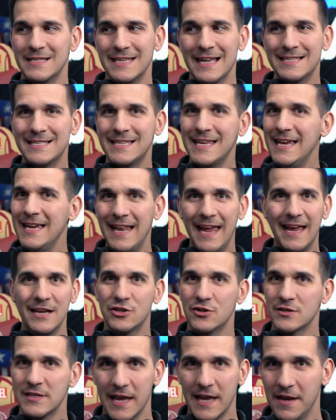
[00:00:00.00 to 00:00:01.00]
That's
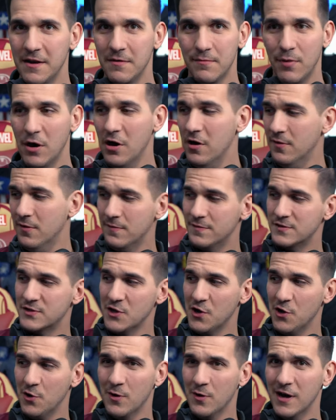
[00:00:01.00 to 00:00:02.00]
teenagers and above,
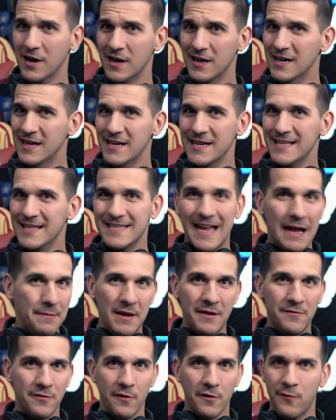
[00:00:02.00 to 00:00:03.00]
so it's not
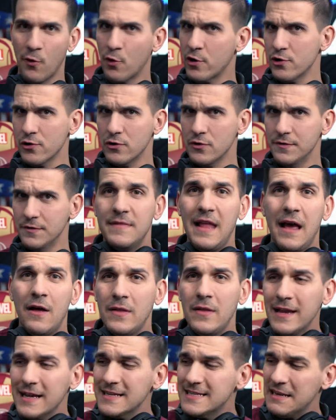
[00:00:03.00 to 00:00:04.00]
made for a 4-year-old.
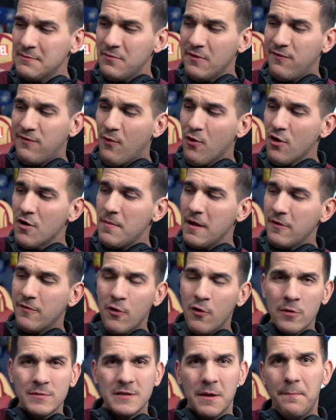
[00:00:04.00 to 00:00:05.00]
Now, like I said before, my
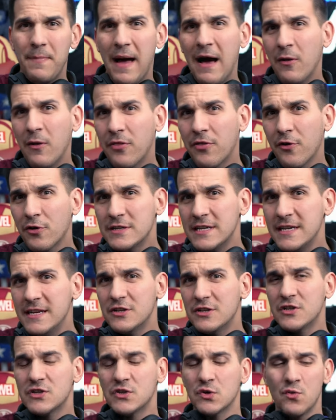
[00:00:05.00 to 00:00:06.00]
forearm's about 13
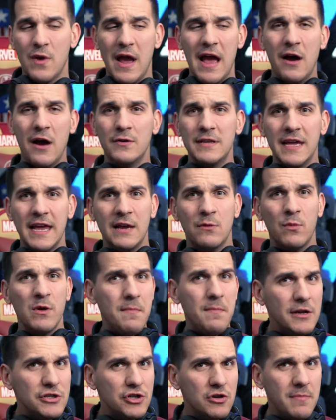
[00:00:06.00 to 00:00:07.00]
inches around, and we
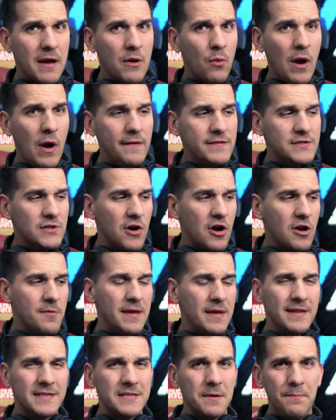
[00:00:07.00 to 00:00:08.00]
measured my wife's
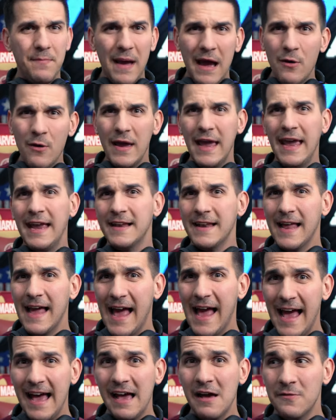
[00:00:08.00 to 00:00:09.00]
arm, and it's about
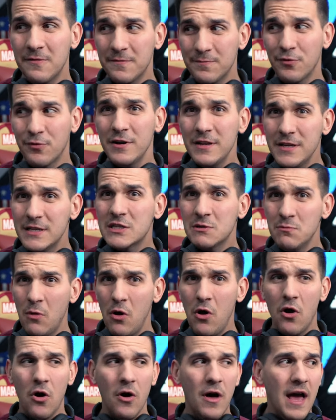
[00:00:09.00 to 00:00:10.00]
8.5, pretty
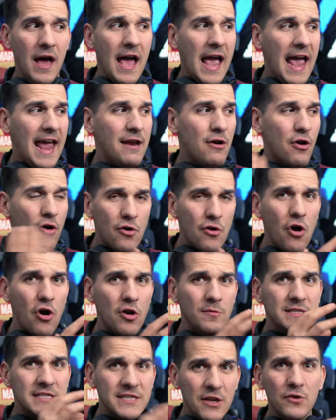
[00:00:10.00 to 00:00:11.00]
small, and her
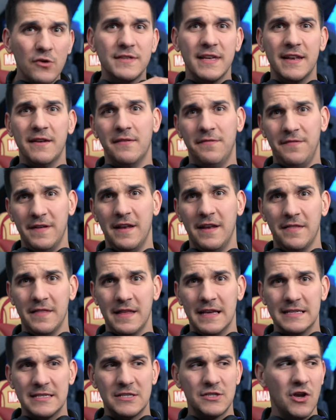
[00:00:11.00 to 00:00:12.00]
arm still didn't fit in
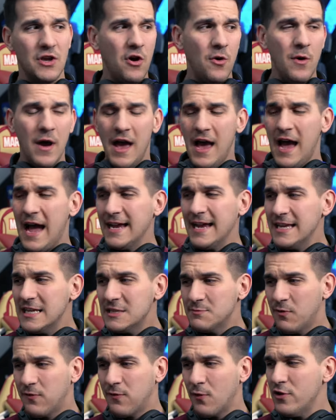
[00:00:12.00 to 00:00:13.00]
this. So I
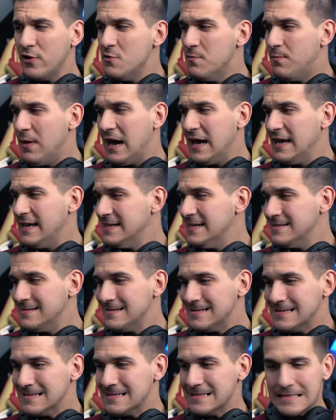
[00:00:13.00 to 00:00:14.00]
guess before you buy it,
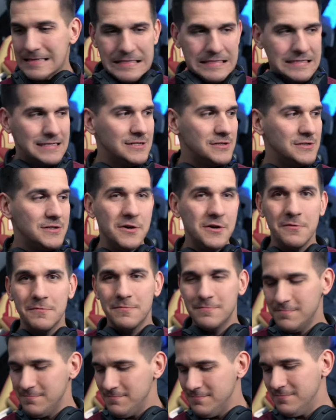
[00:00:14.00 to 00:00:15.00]
I don't know,
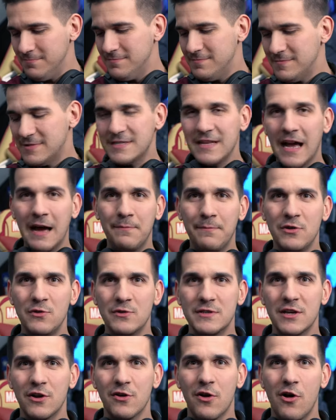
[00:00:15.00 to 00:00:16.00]
stop
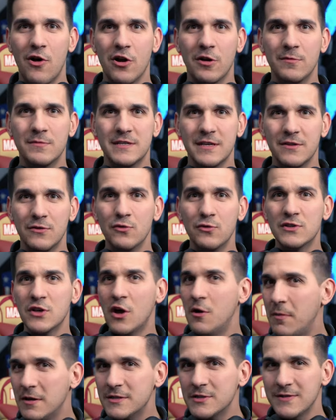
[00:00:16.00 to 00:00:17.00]
using your arms and lose
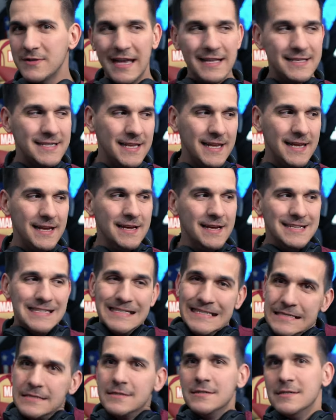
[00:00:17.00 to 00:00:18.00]
all muscle density.
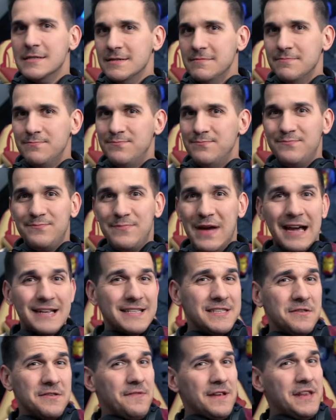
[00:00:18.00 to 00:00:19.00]
Back
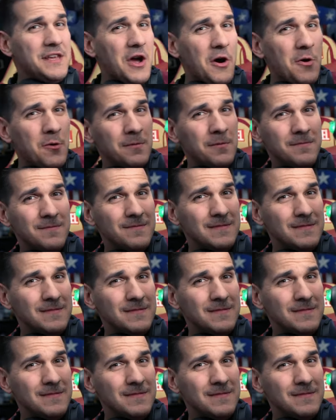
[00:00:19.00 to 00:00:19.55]
to the video.